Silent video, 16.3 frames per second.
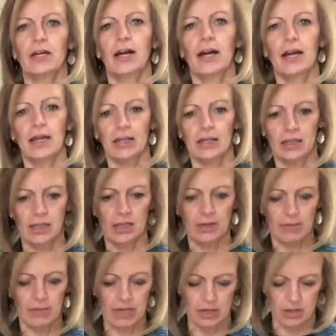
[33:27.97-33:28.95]
I had to think
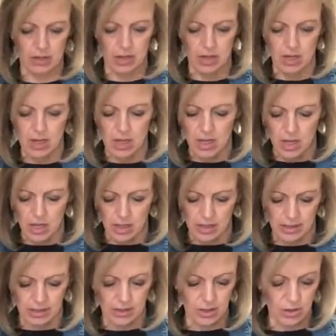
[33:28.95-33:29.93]
about,
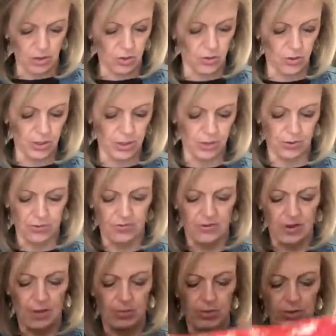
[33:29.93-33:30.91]
this is all Cori Yoder
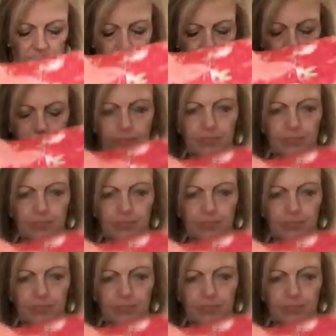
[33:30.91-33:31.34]
fabrics.